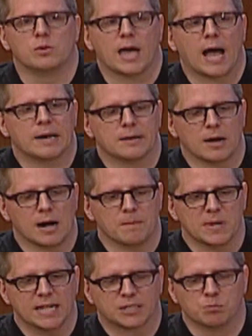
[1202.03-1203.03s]
that
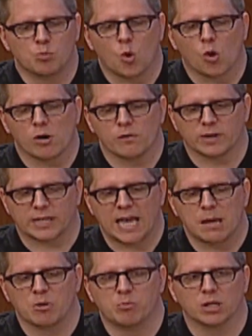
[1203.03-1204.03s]
it's more of a
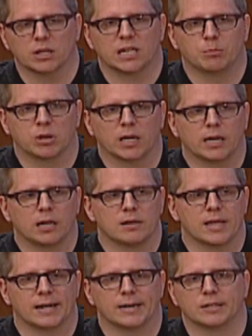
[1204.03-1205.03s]
capability play
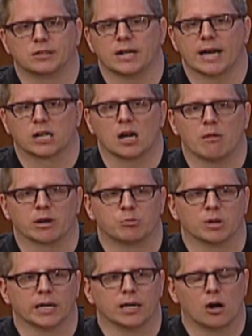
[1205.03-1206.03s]
than it is an economic
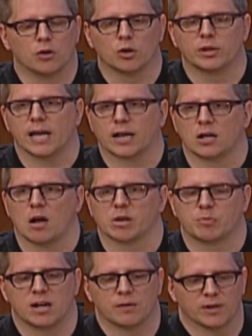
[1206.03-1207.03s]
play, although the
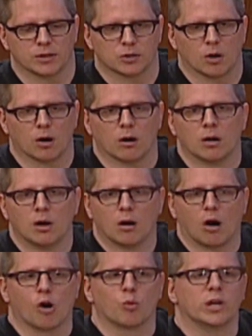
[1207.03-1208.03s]
economic benefits are
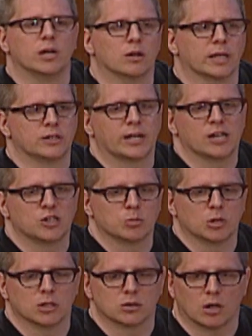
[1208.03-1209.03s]
real and
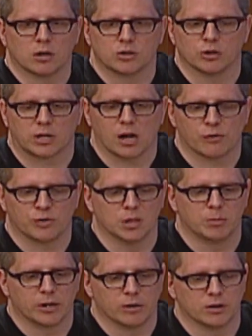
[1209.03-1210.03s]
tangible as long as you're careful
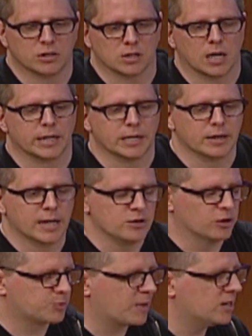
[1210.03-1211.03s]
about your design and
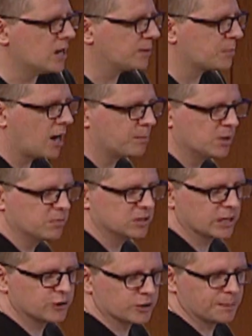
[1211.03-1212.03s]
your spend
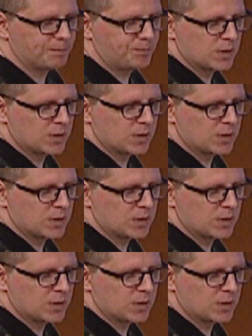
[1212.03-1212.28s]
optimization.